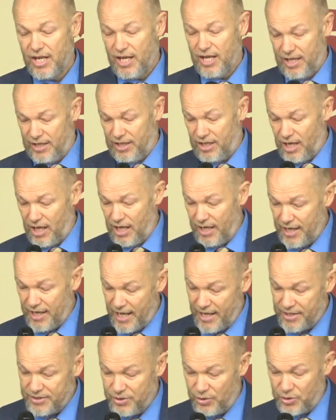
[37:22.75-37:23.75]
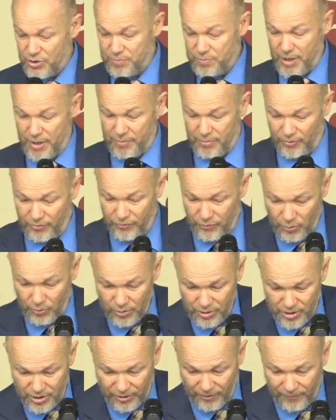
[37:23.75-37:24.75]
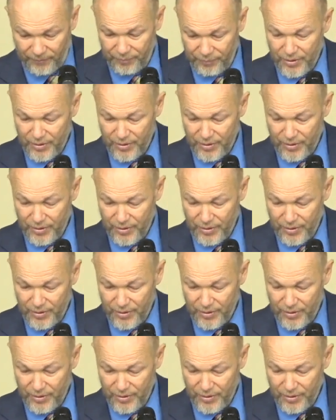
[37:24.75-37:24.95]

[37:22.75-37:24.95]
and God has those people for you.